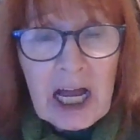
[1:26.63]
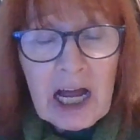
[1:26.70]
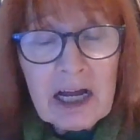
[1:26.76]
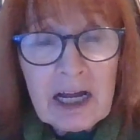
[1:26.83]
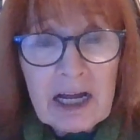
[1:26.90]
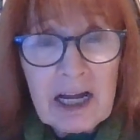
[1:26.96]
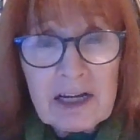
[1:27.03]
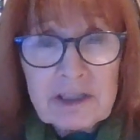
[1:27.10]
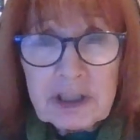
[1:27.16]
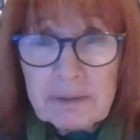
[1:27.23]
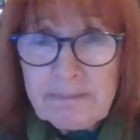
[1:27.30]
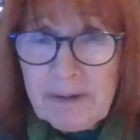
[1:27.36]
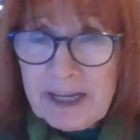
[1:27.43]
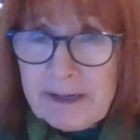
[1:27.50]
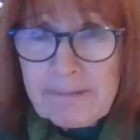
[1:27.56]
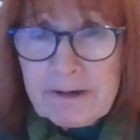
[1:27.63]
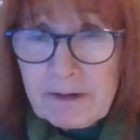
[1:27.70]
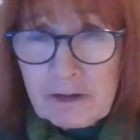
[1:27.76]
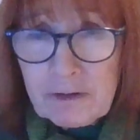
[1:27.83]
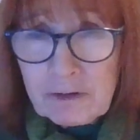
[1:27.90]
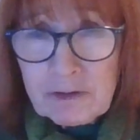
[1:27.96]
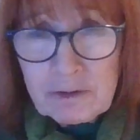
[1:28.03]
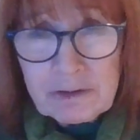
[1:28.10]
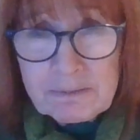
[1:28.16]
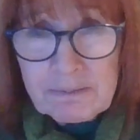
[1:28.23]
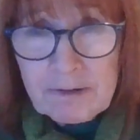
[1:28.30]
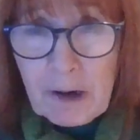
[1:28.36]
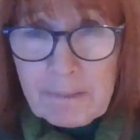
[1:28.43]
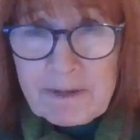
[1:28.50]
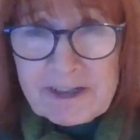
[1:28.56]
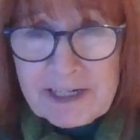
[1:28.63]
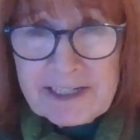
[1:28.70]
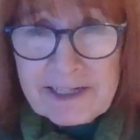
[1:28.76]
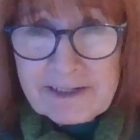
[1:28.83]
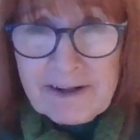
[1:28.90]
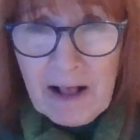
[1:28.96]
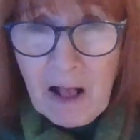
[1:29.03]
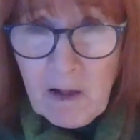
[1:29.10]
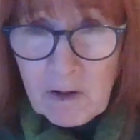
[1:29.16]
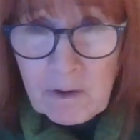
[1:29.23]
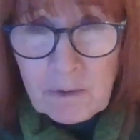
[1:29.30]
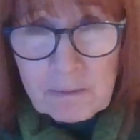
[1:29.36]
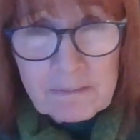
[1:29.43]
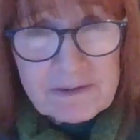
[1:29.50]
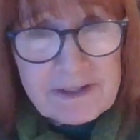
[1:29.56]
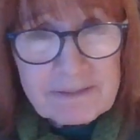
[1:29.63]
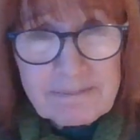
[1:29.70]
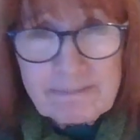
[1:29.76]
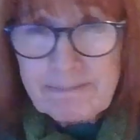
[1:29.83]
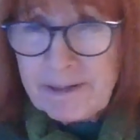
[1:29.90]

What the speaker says: to people who lose property, homes,